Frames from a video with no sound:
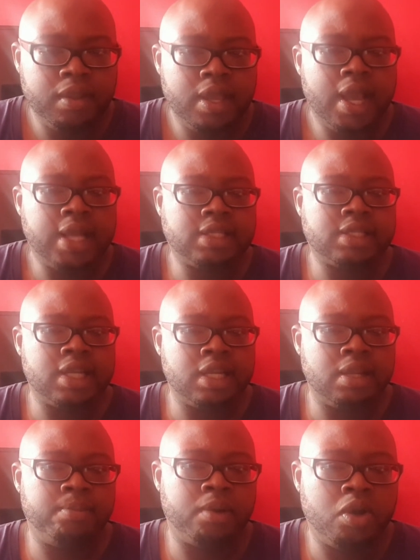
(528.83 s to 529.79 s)
had said
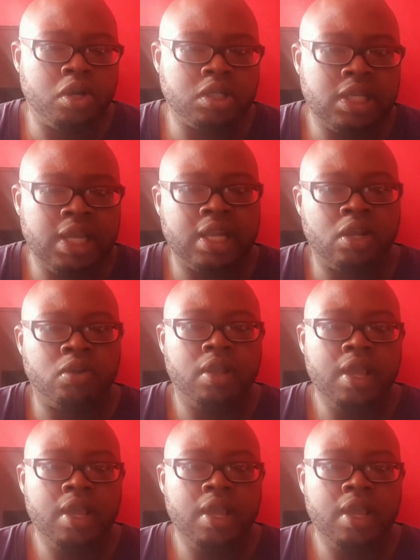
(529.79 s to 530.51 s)
it, because he had